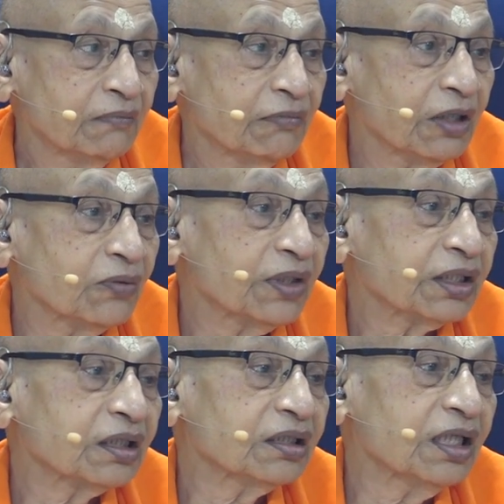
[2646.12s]
But I have to
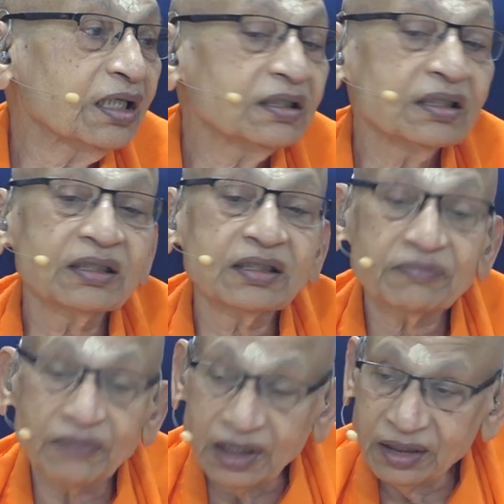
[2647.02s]
recognize that it is
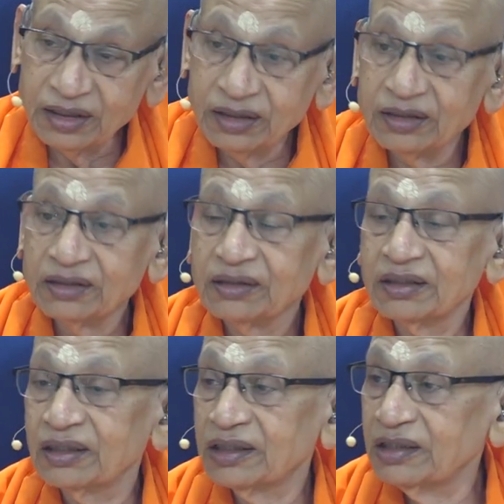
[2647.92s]
mine,
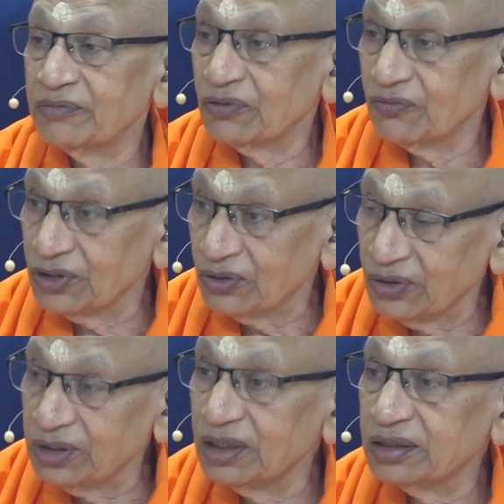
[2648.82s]
attainment of what is
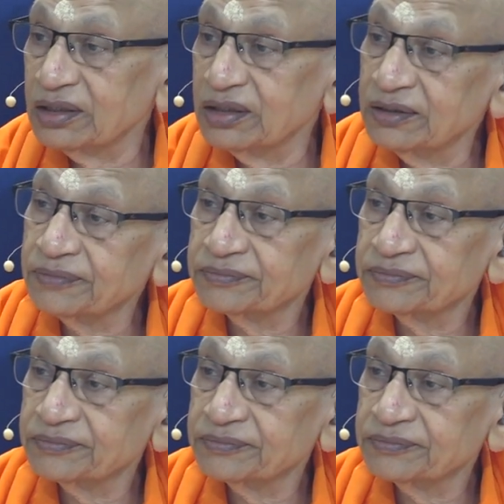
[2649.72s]
already attained.